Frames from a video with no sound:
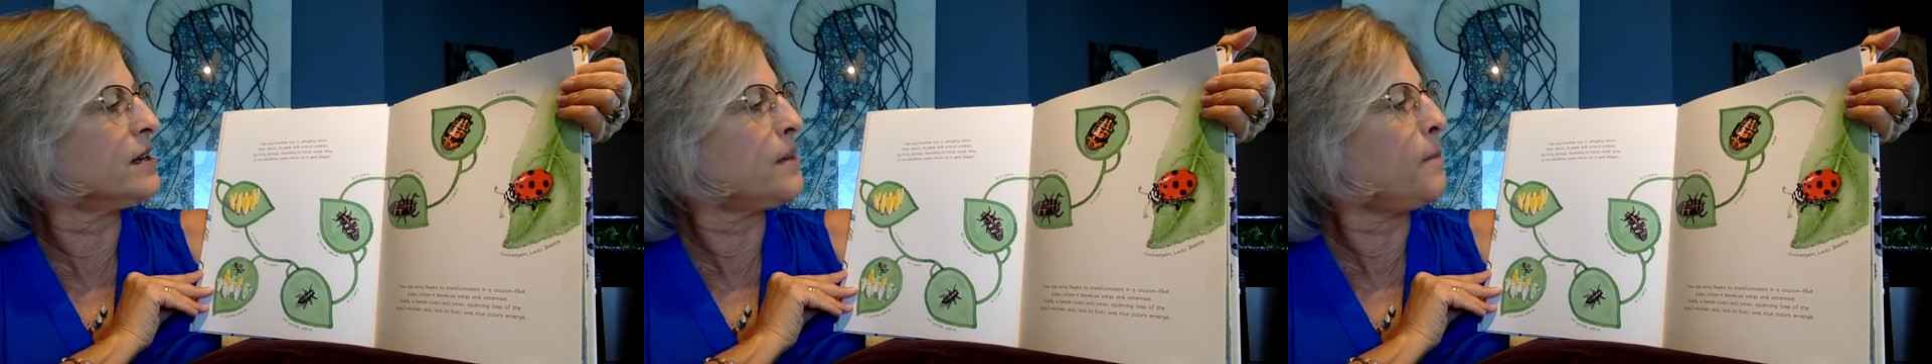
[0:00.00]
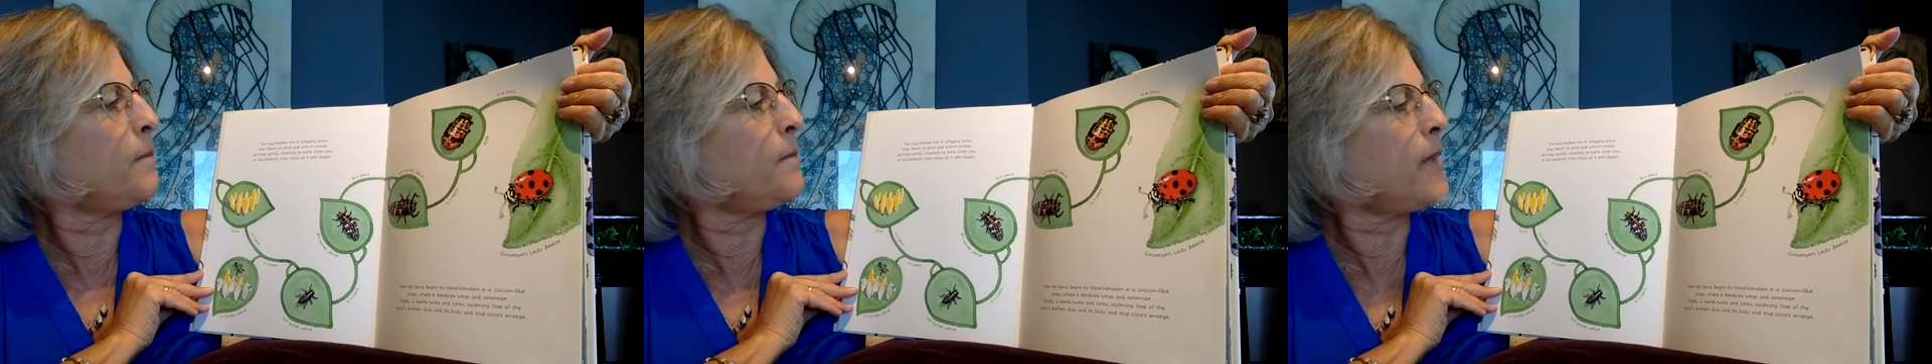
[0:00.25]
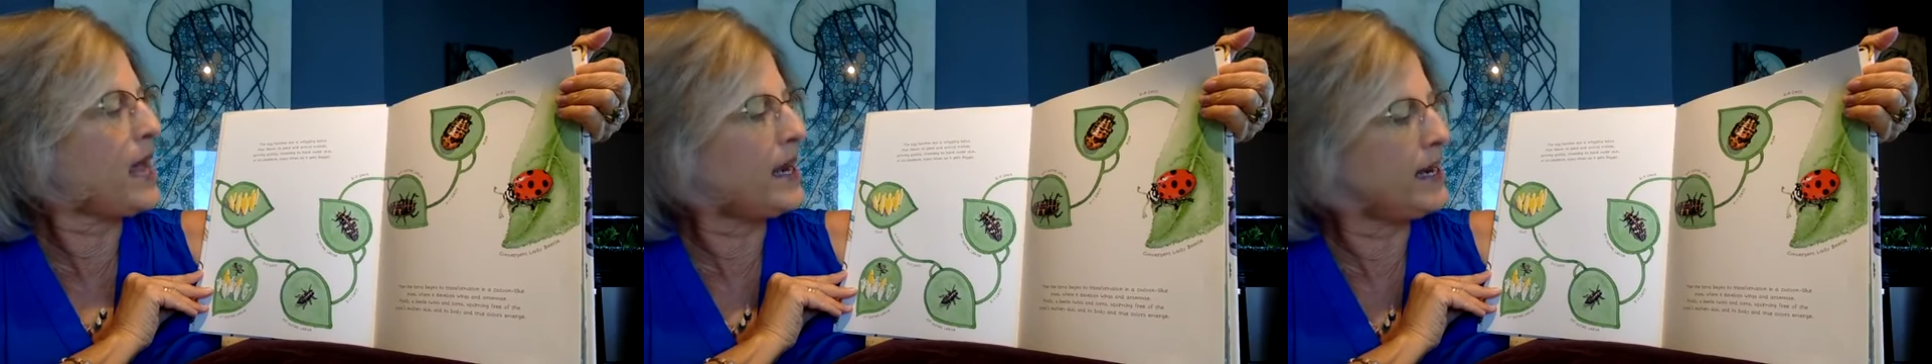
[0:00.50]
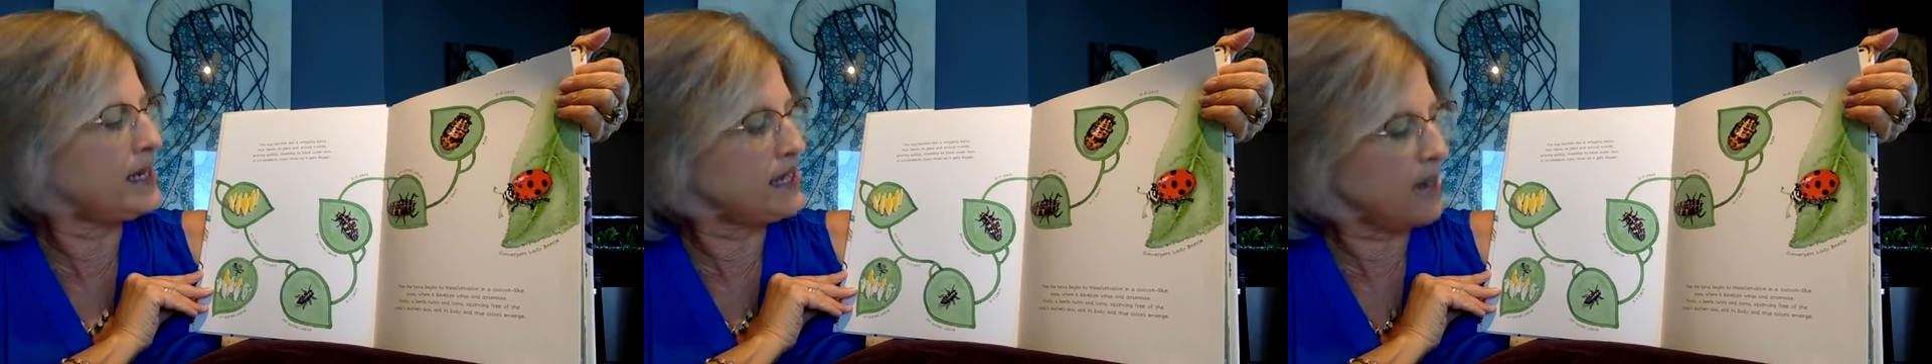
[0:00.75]

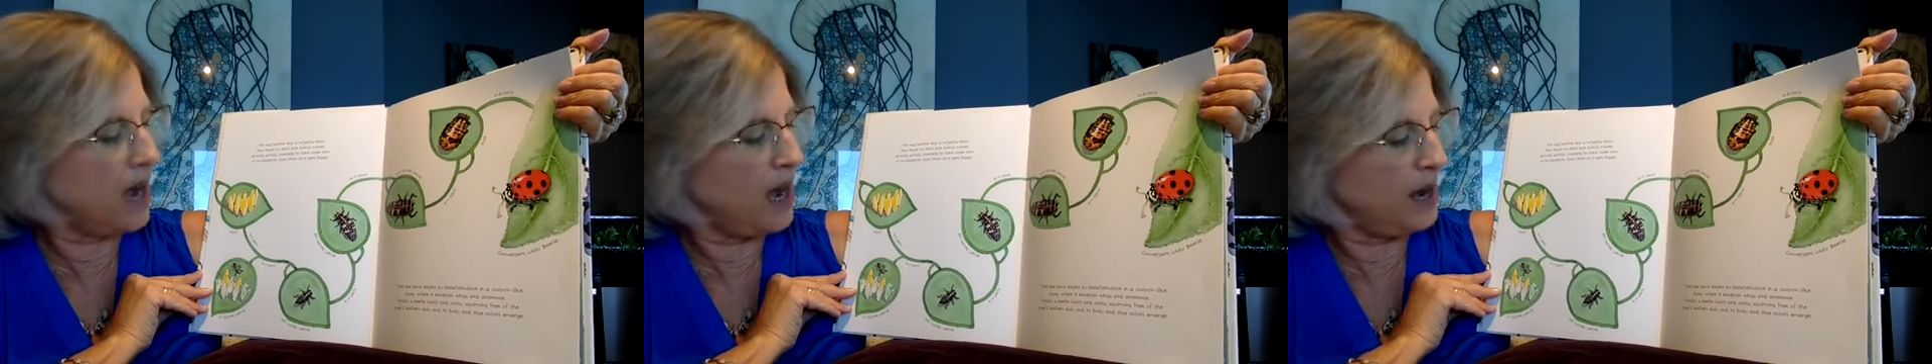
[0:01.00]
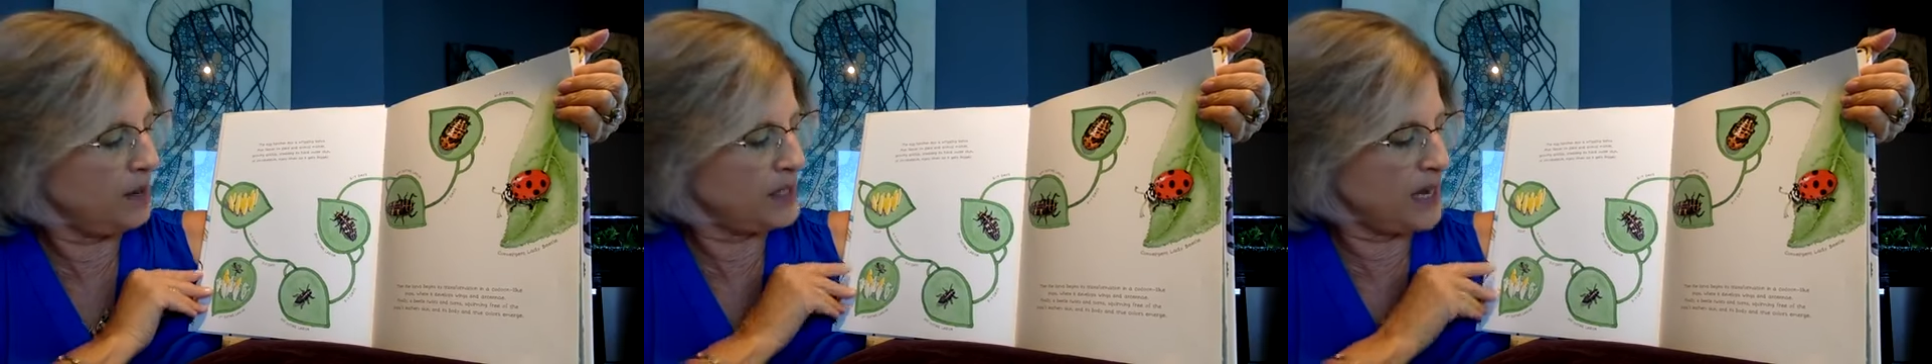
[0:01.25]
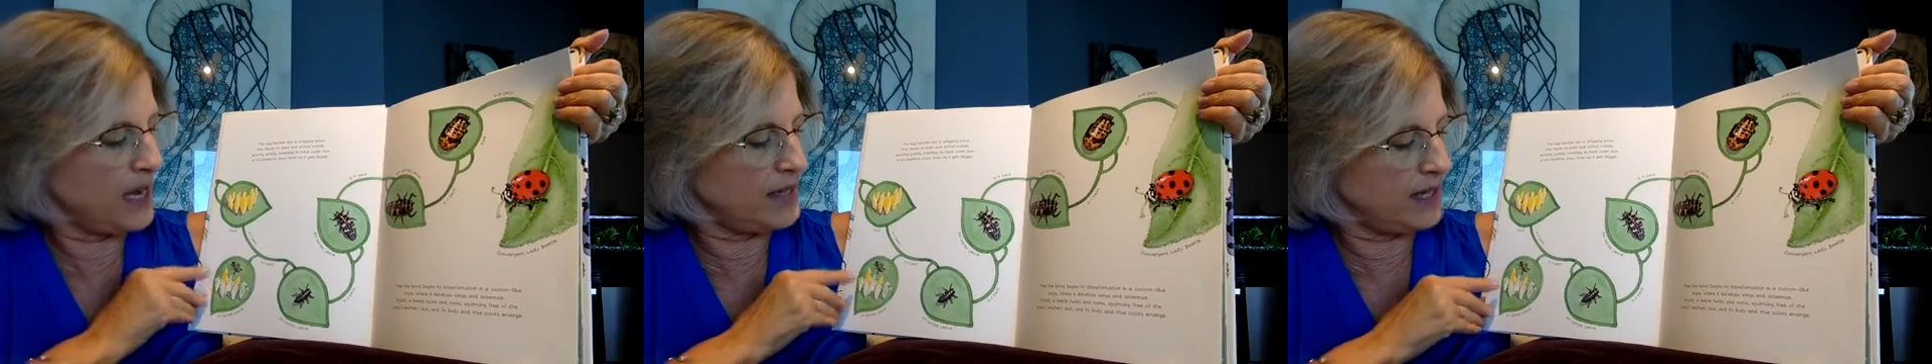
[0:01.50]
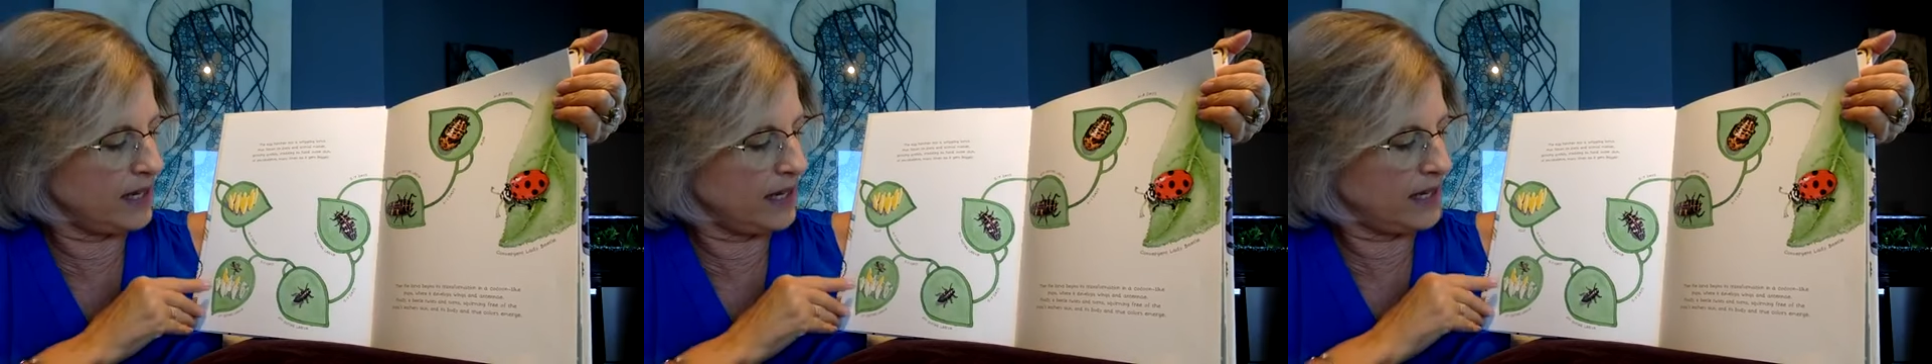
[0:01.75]
many times
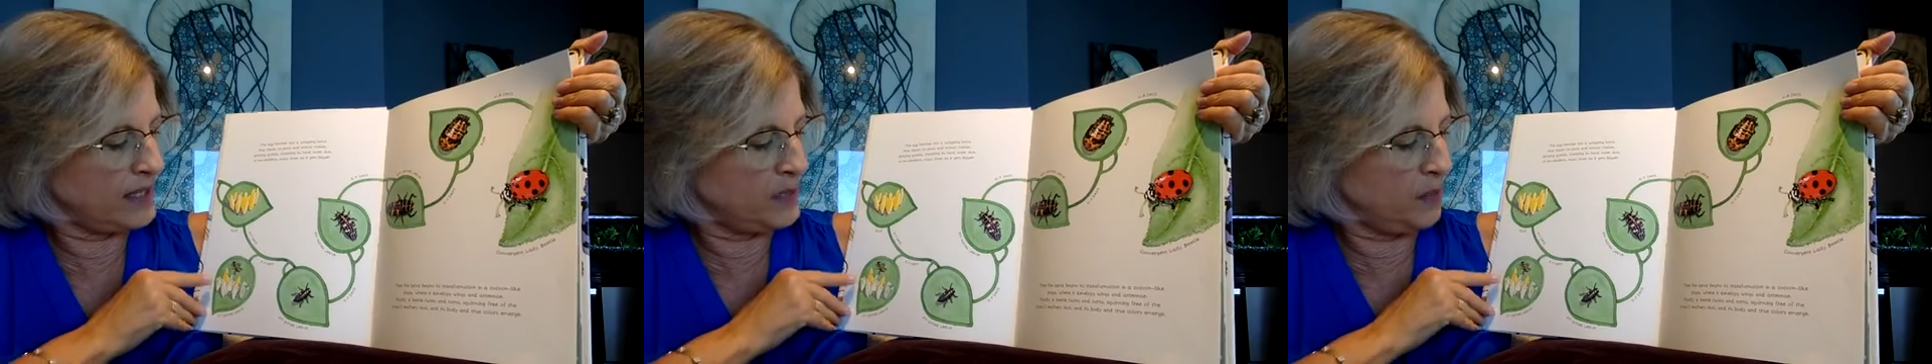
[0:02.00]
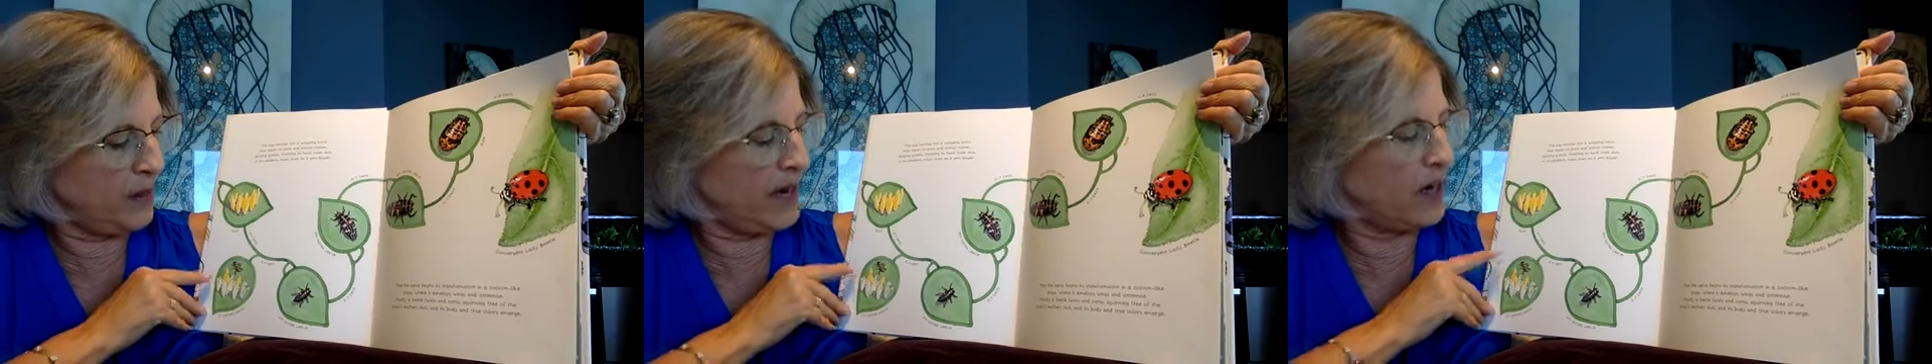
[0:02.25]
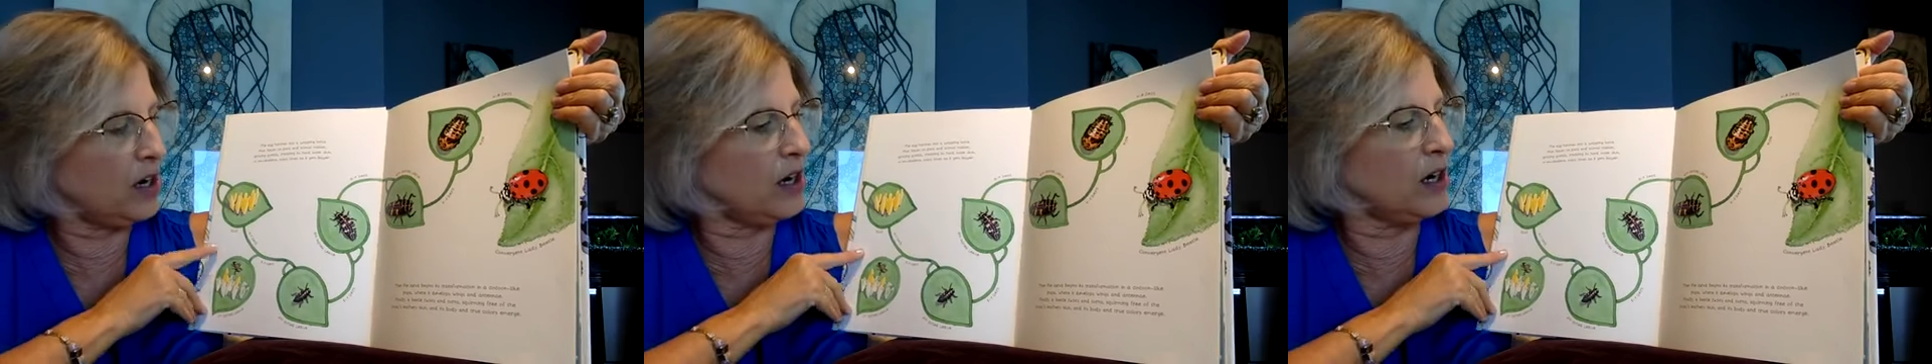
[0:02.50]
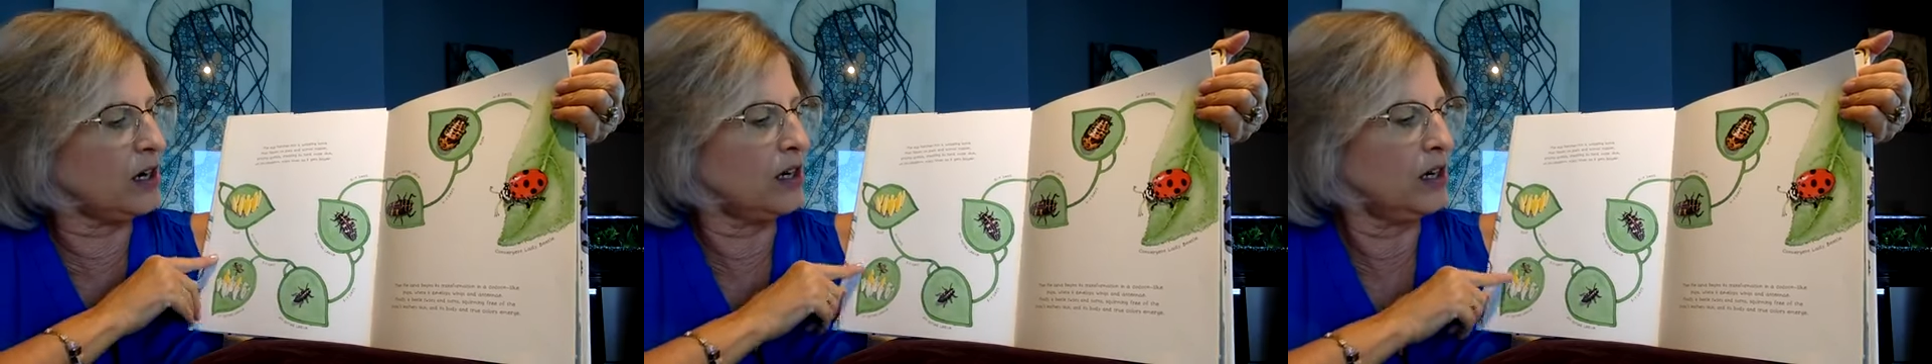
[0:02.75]
as it gets
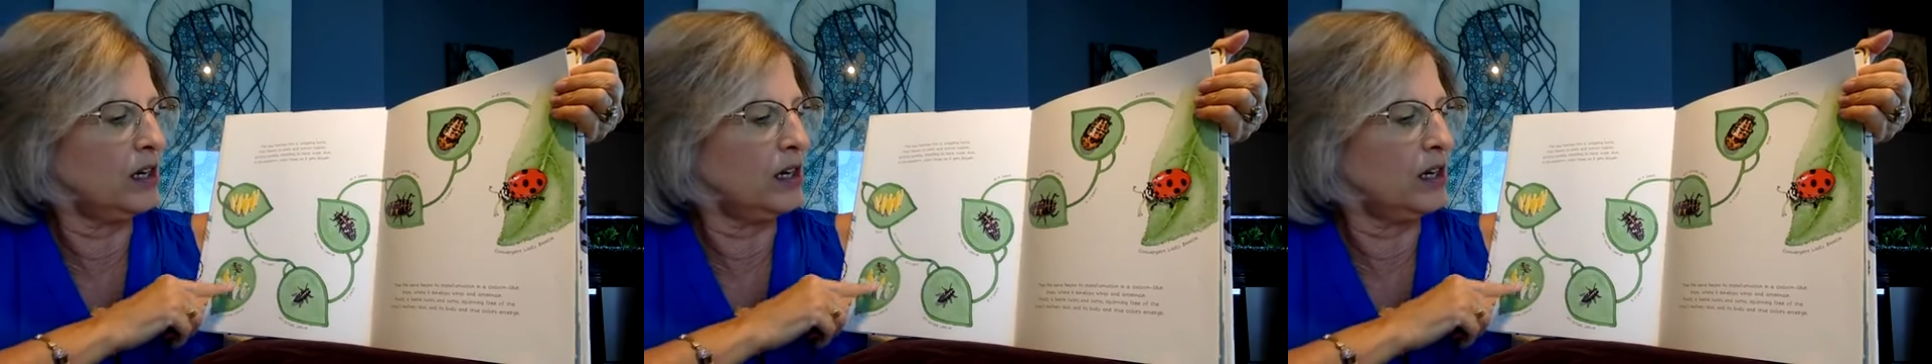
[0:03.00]
bigger.